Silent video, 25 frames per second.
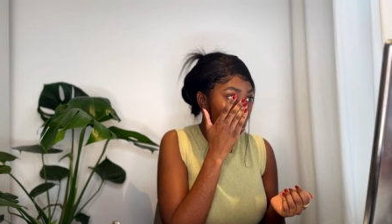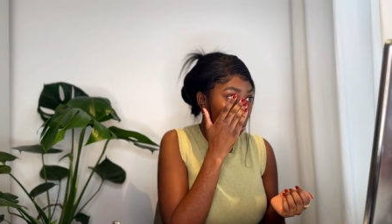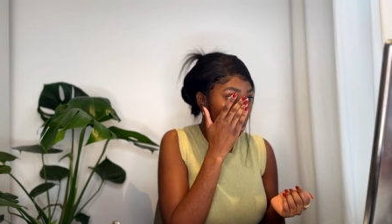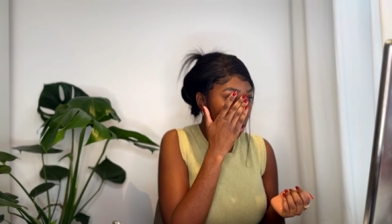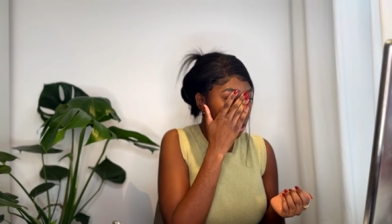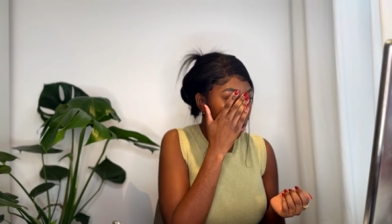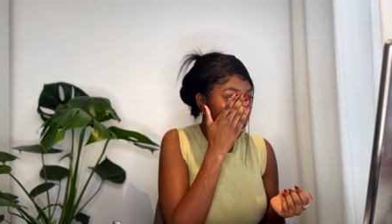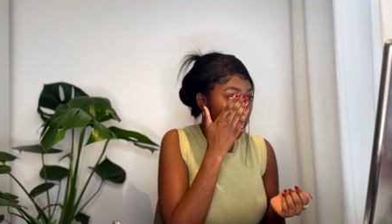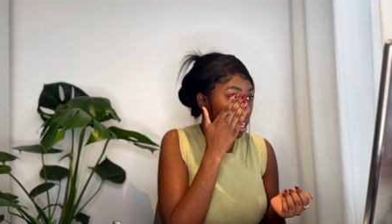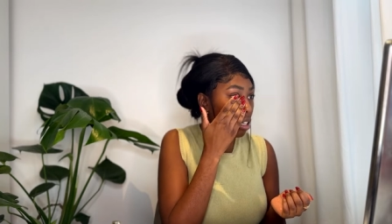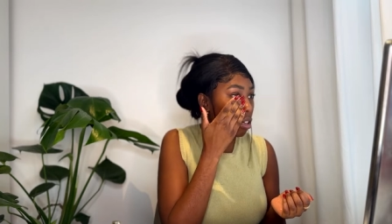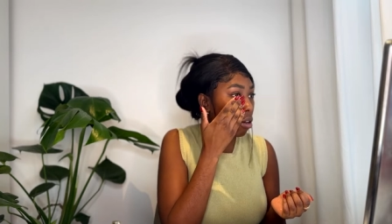which
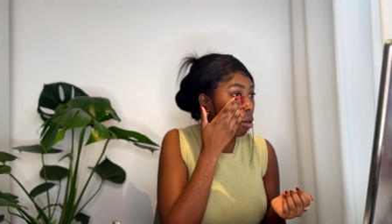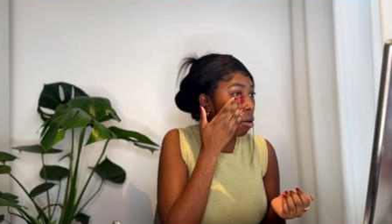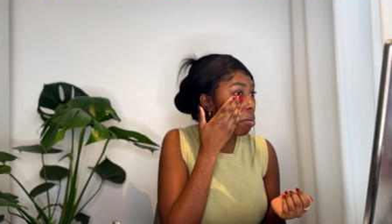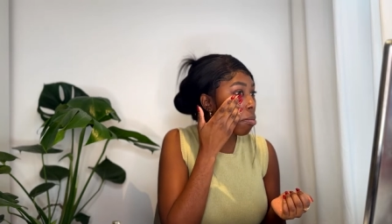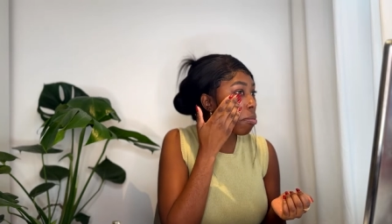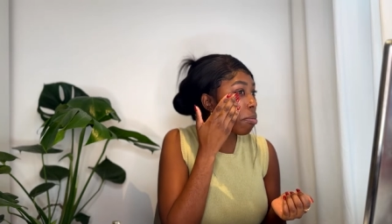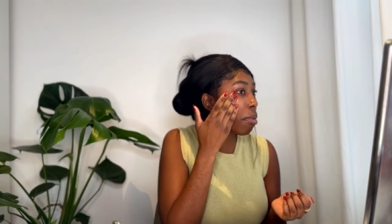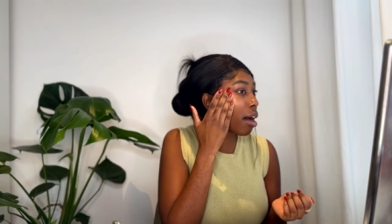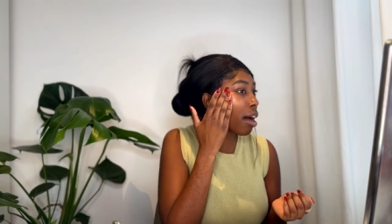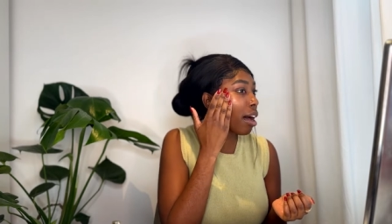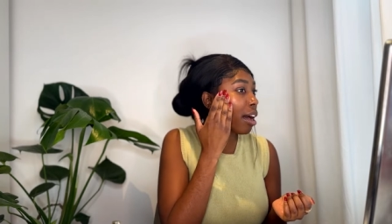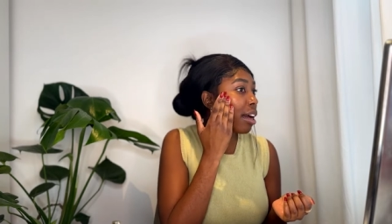I don't
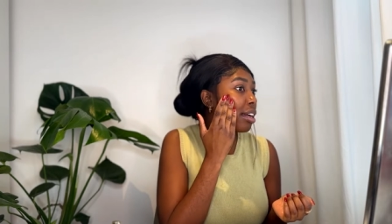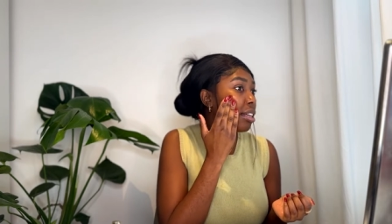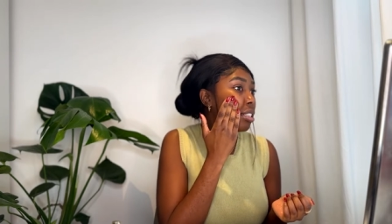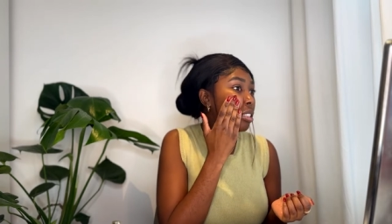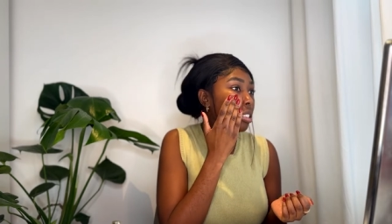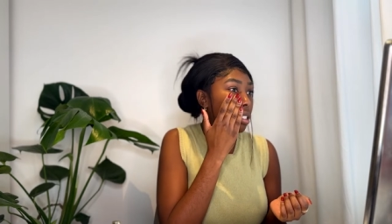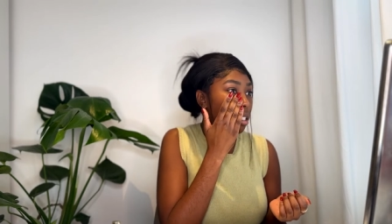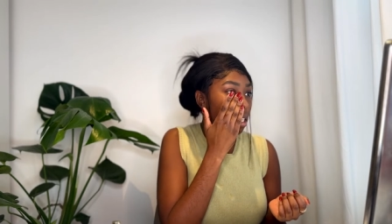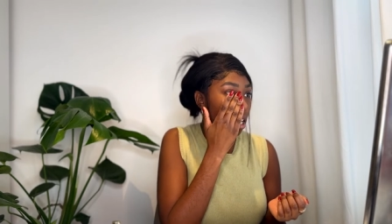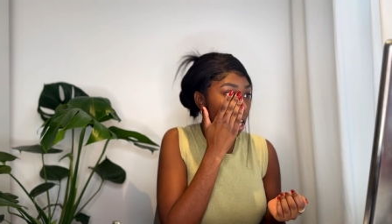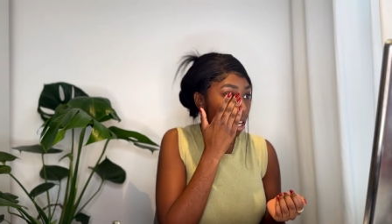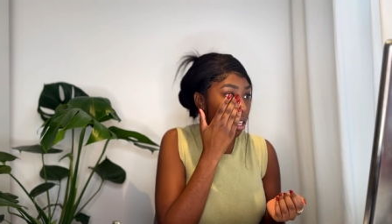
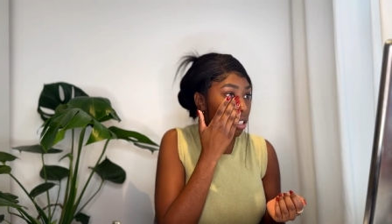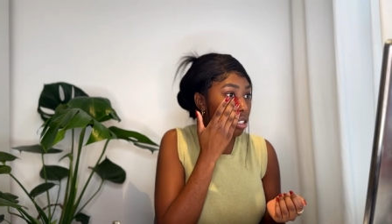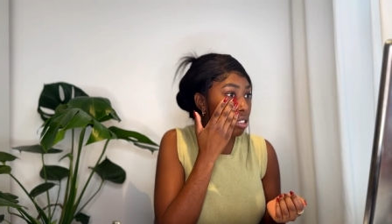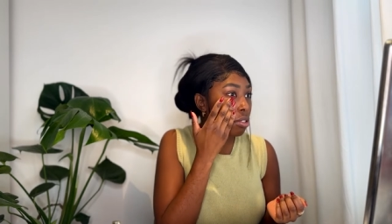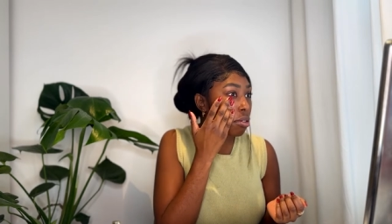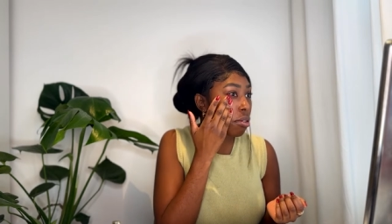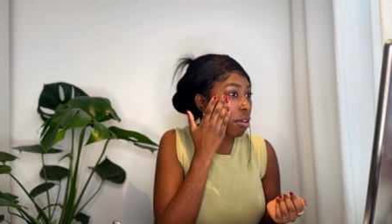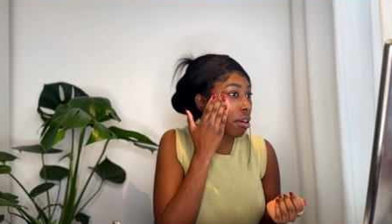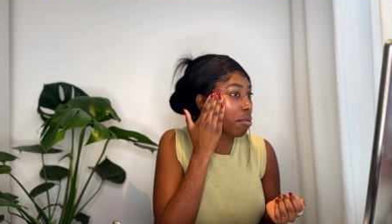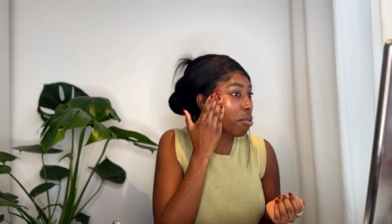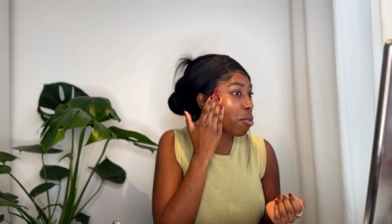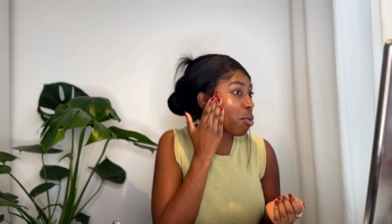mind. I
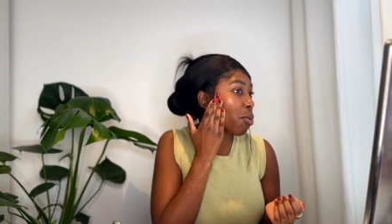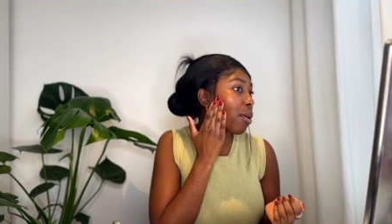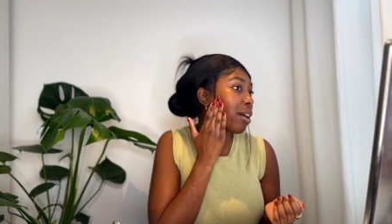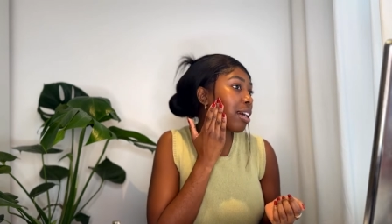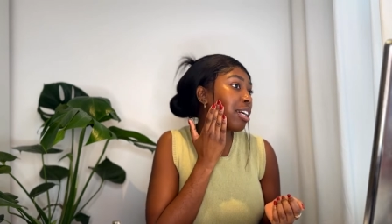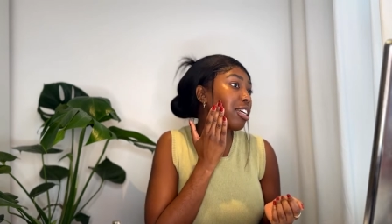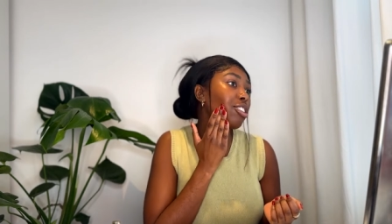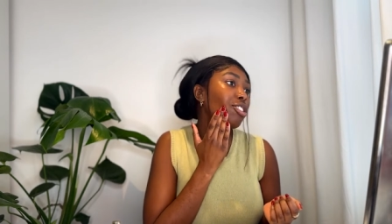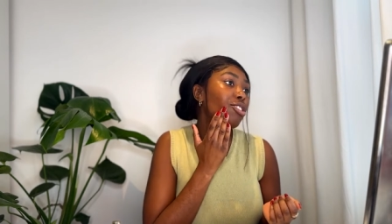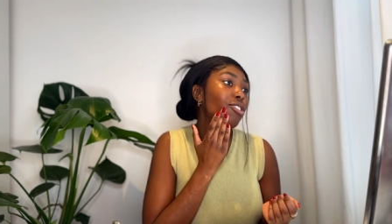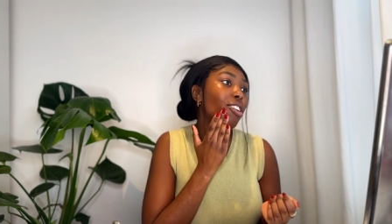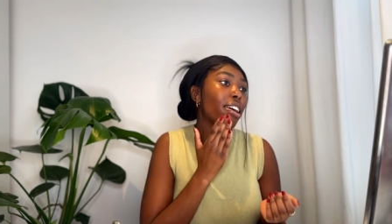do have
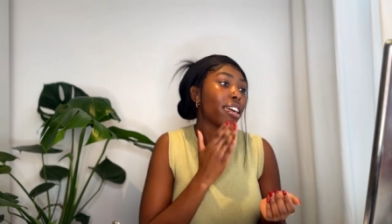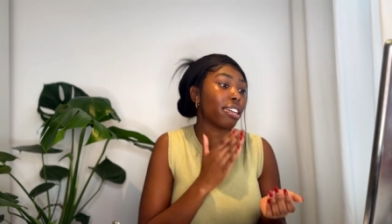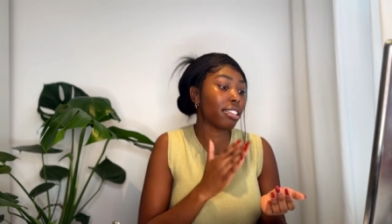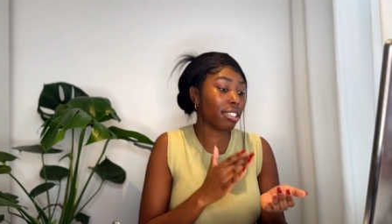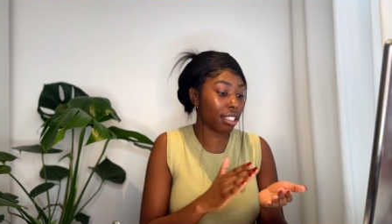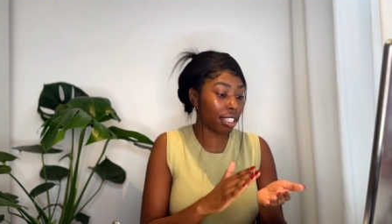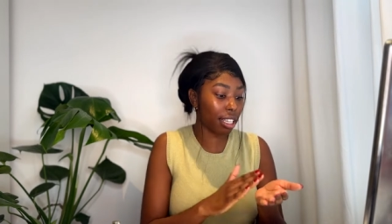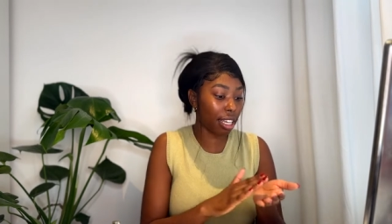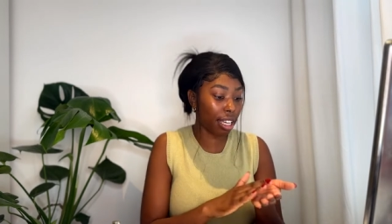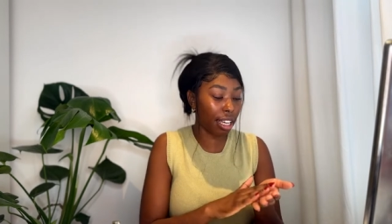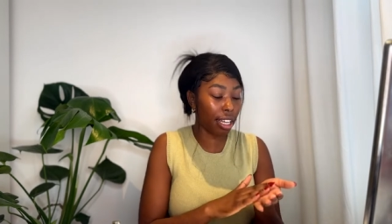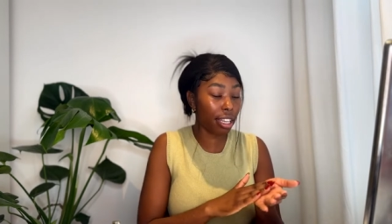quite dry
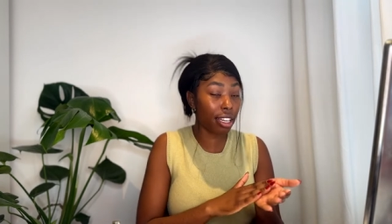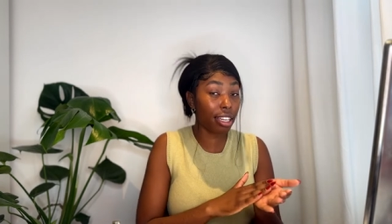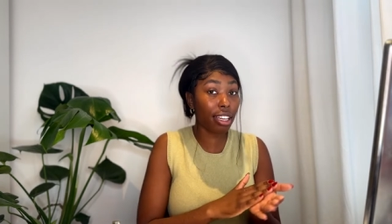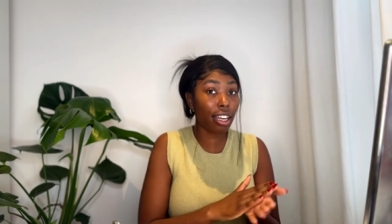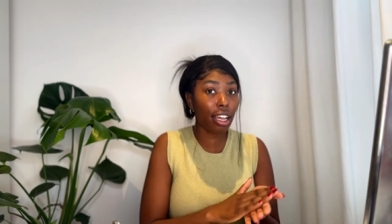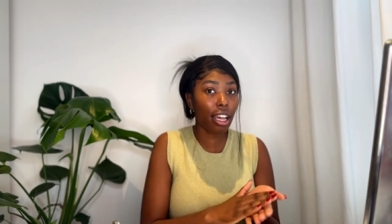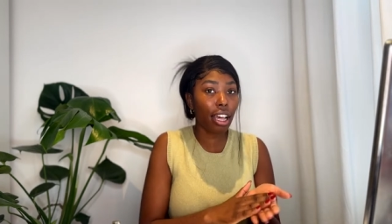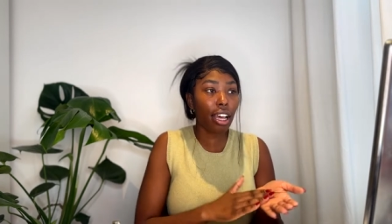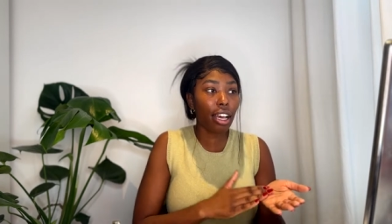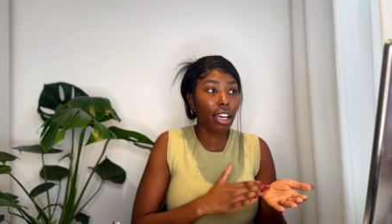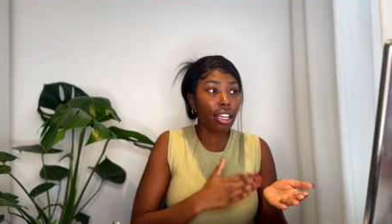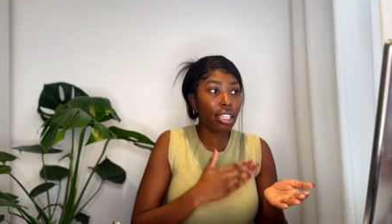skin,
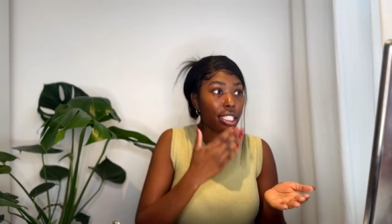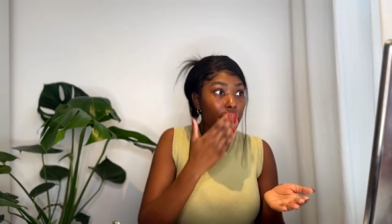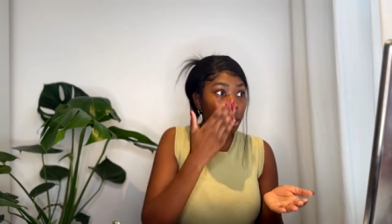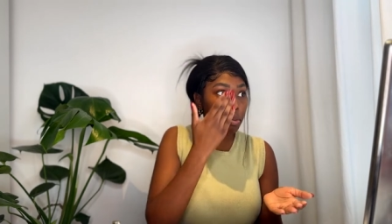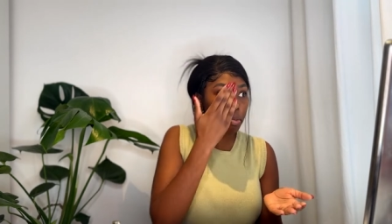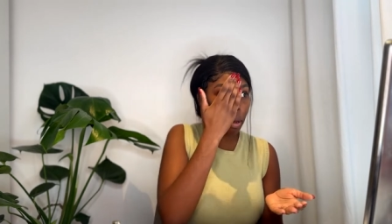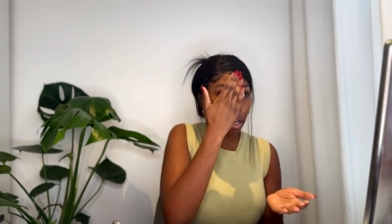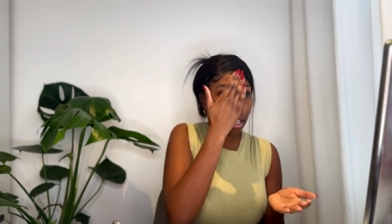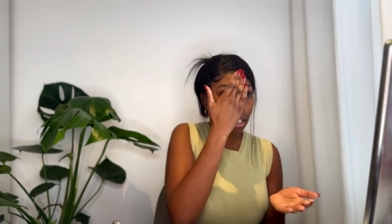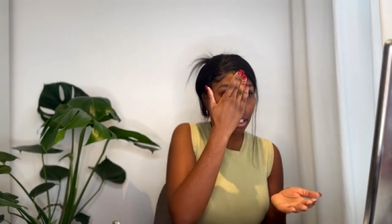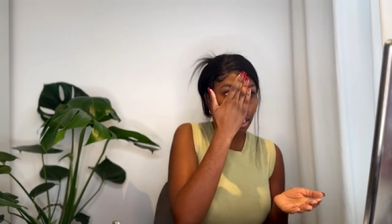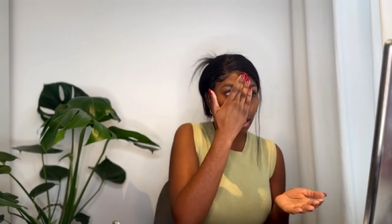
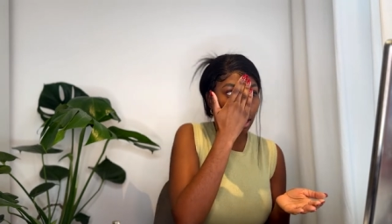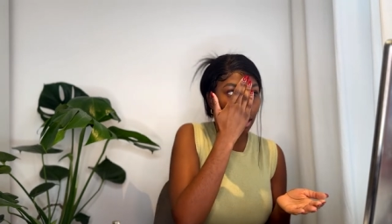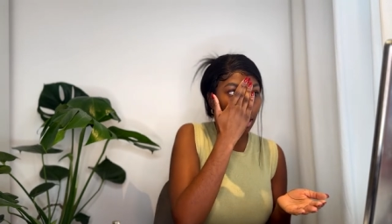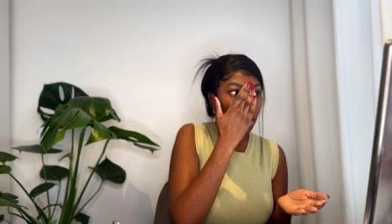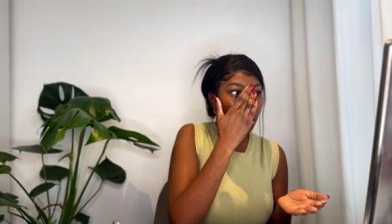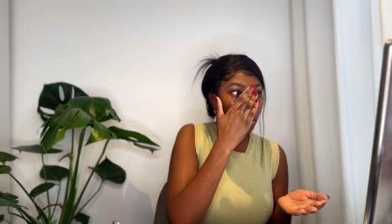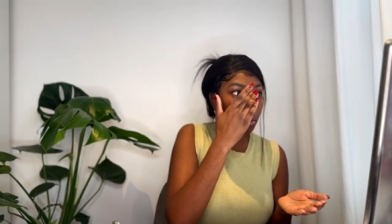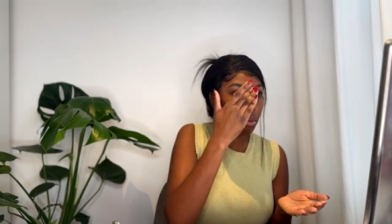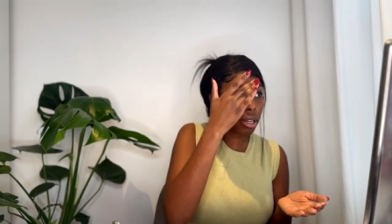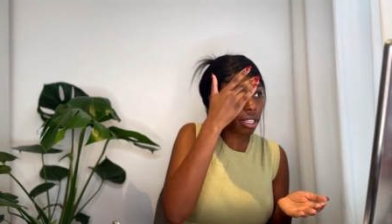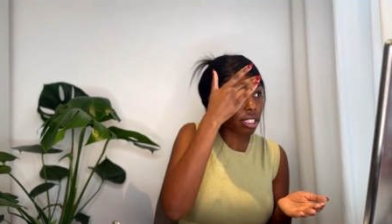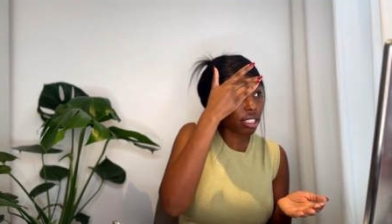especially in
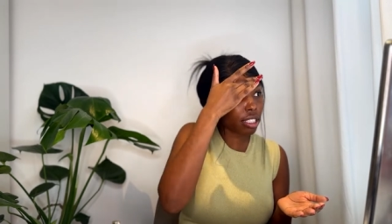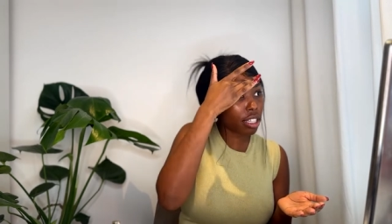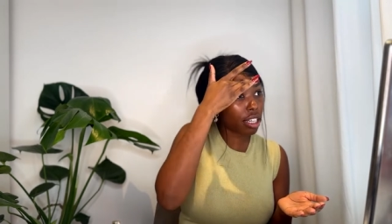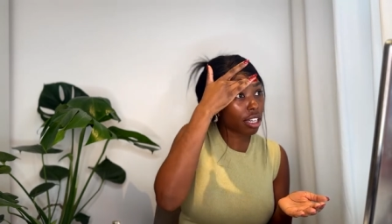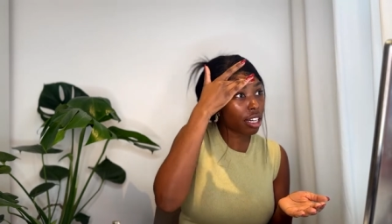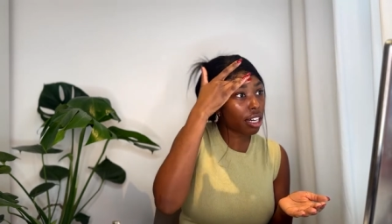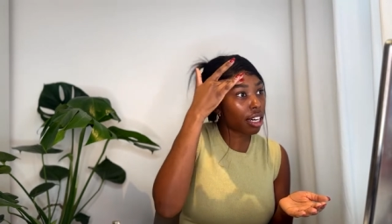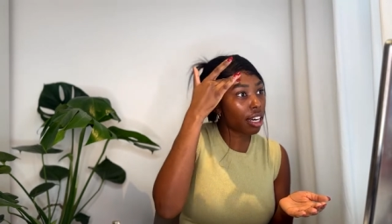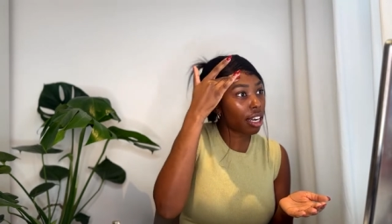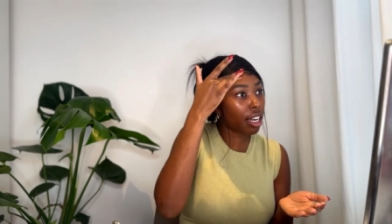the winter.